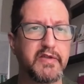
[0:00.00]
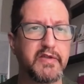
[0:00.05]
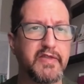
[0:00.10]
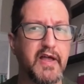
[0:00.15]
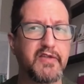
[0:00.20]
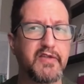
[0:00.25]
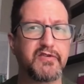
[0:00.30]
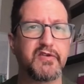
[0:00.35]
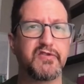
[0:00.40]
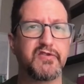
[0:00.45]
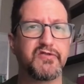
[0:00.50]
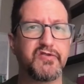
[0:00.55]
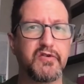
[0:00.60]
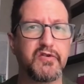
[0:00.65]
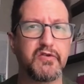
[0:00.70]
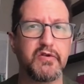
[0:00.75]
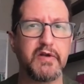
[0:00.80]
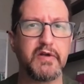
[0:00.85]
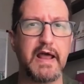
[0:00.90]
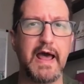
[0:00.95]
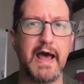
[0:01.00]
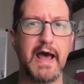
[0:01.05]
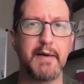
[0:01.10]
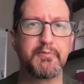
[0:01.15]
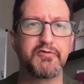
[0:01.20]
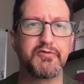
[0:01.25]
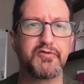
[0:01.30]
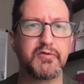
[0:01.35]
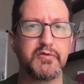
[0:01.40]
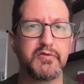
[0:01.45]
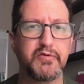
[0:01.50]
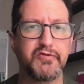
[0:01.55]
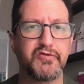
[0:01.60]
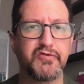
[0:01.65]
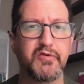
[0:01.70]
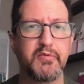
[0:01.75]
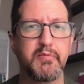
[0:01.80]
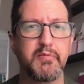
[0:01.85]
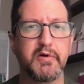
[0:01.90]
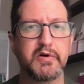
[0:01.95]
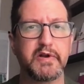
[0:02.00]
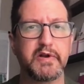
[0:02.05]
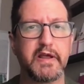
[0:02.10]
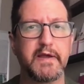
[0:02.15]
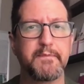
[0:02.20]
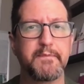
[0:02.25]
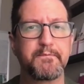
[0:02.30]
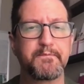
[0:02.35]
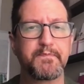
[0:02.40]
that's considered absolute stability,